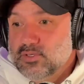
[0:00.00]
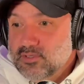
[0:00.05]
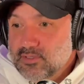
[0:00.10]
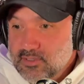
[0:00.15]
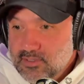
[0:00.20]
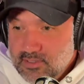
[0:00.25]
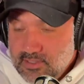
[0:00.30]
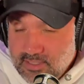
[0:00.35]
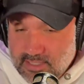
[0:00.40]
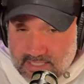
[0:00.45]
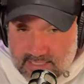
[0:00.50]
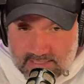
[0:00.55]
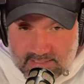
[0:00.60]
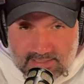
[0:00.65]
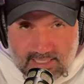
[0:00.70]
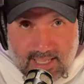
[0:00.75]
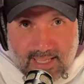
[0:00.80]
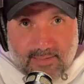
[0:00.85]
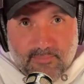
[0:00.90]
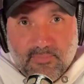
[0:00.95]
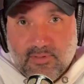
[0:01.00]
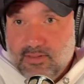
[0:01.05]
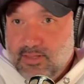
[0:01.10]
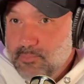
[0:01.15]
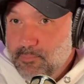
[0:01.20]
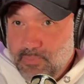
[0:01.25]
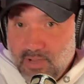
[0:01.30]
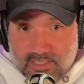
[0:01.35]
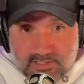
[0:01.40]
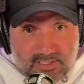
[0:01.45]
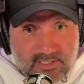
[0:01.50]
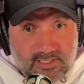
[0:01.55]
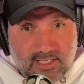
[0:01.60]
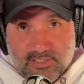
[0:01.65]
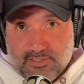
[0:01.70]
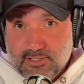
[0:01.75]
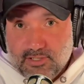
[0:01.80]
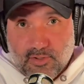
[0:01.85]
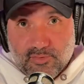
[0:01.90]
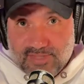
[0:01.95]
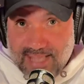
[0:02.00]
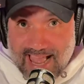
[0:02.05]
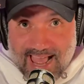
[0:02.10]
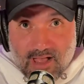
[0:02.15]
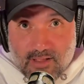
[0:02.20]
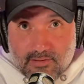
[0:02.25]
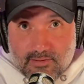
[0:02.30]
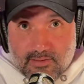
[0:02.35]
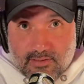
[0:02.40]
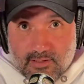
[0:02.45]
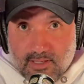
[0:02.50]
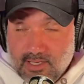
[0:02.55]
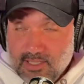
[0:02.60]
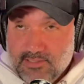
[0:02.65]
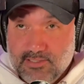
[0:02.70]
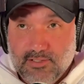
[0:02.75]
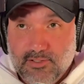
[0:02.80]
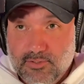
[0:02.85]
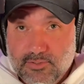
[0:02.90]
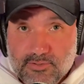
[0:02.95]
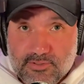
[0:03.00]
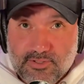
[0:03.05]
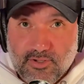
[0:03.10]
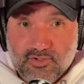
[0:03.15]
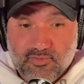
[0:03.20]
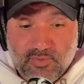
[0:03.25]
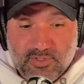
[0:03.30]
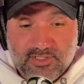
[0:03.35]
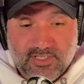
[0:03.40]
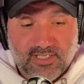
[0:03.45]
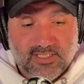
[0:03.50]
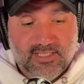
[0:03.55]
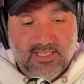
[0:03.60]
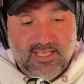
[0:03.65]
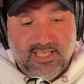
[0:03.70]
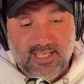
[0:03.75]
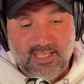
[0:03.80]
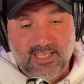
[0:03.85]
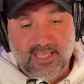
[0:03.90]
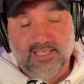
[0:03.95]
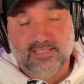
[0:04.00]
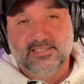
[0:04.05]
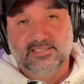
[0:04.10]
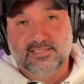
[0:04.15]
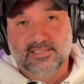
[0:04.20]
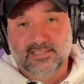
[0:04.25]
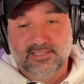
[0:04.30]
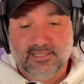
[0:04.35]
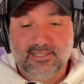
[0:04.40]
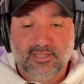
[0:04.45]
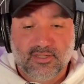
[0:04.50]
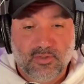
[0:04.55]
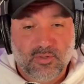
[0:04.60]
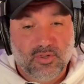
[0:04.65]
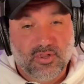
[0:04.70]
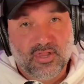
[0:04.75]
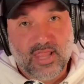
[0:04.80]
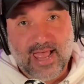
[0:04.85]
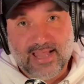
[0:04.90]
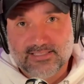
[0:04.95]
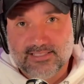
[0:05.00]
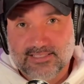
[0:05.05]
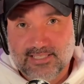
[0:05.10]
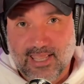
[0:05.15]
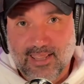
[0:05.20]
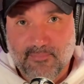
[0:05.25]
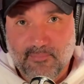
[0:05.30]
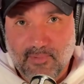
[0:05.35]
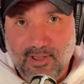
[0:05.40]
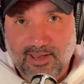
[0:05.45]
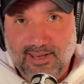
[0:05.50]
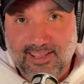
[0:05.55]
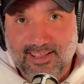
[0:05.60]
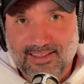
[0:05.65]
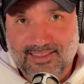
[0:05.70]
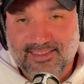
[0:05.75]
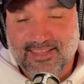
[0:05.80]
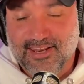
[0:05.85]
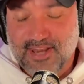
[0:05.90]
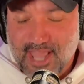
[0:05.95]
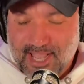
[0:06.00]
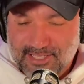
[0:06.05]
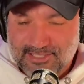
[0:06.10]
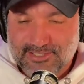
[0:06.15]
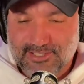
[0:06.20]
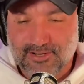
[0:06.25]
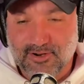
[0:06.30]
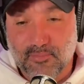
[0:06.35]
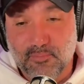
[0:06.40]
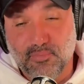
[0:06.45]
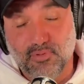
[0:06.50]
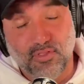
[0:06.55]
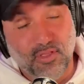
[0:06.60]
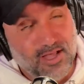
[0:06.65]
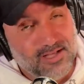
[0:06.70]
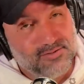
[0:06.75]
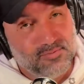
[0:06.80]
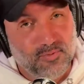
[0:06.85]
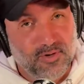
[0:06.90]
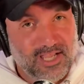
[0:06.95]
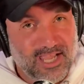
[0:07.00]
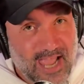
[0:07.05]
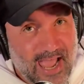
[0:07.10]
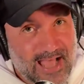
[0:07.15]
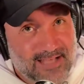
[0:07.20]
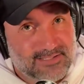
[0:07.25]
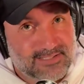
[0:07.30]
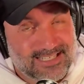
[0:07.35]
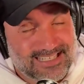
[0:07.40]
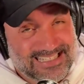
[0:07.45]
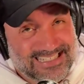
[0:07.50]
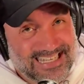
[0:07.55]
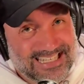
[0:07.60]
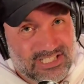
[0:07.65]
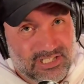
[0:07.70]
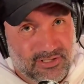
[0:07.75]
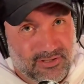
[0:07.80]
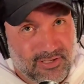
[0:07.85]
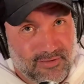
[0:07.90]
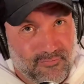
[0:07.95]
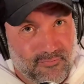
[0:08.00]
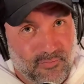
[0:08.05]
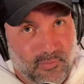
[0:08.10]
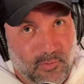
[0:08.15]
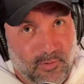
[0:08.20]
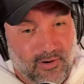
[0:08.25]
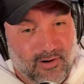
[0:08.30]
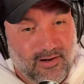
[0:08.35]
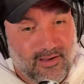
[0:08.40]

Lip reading: the budget doesn't go down. He doesn't lose those positions. He gets that same money the next year, plus what he asked additionally for.